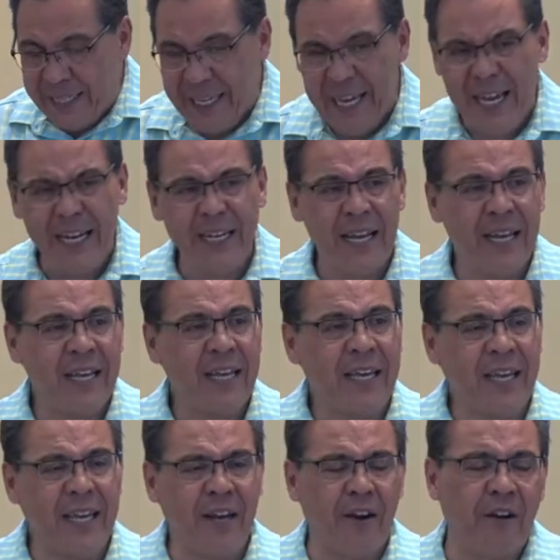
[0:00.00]
did
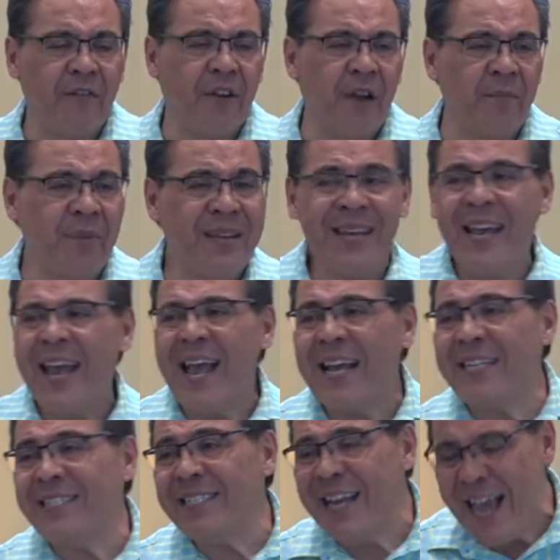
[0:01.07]
hear of him,
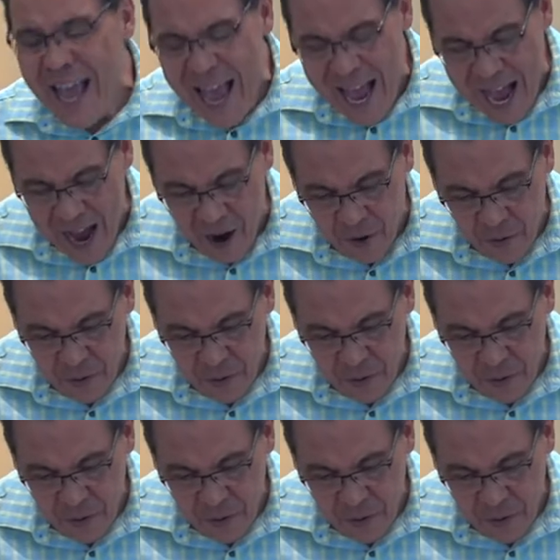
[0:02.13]
and now,